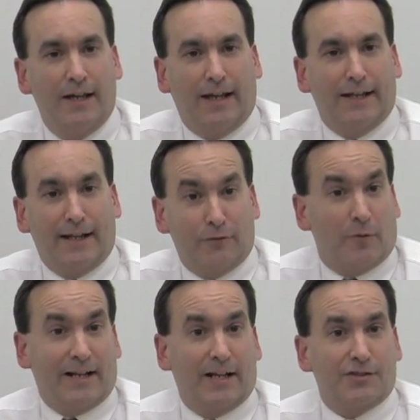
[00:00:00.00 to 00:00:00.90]
and
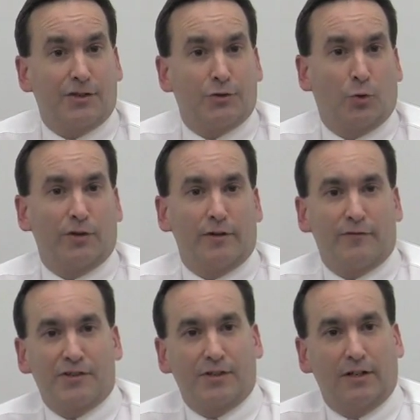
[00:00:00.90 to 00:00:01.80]
everybody gets to tour their
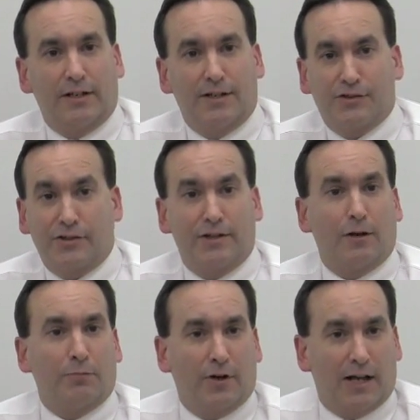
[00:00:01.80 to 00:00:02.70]
facility to see
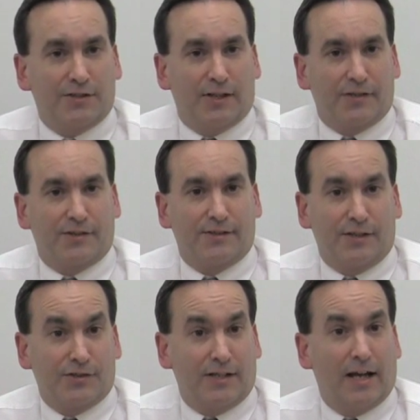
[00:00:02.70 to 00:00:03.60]
their processes
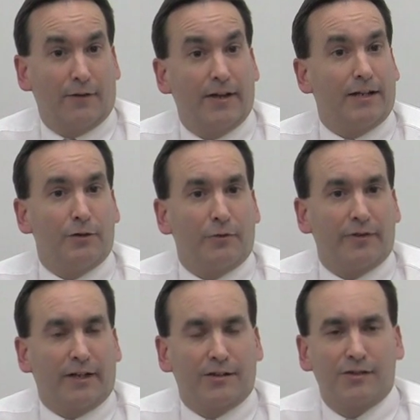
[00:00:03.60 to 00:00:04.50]
and see how they do
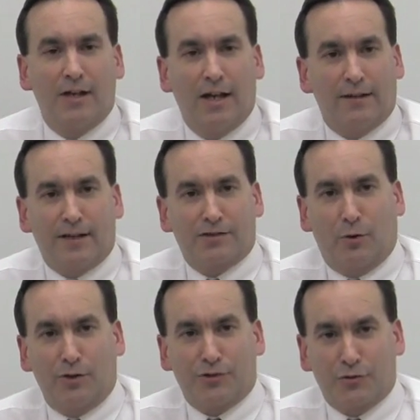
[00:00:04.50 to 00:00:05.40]
things. And that's
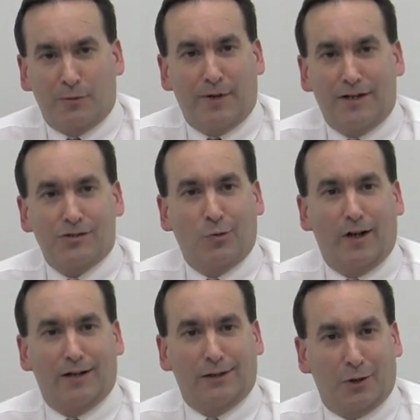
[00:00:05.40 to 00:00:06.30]
always a tremendous
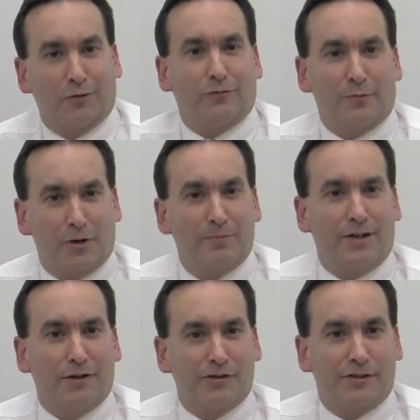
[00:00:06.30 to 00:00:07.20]
way to learn from your
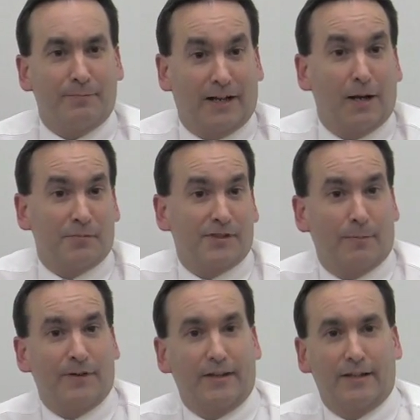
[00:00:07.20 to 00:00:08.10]
peers, to pick up
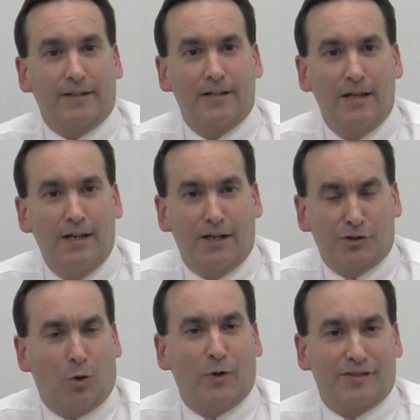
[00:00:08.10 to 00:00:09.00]
something that
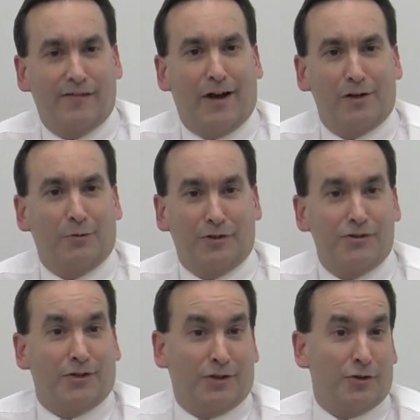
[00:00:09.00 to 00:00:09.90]
is always valuable
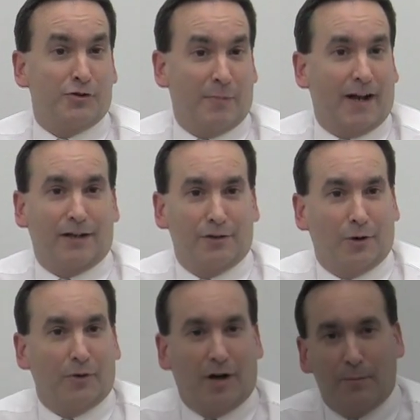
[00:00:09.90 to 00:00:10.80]
that you can use back in
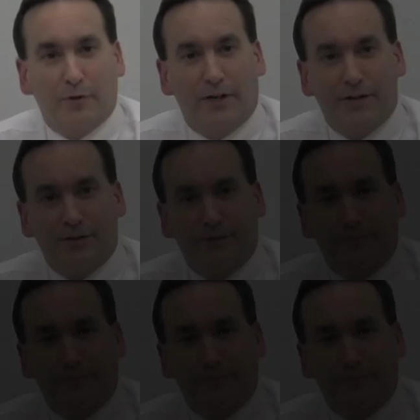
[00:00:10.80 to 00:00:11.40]
your own operation.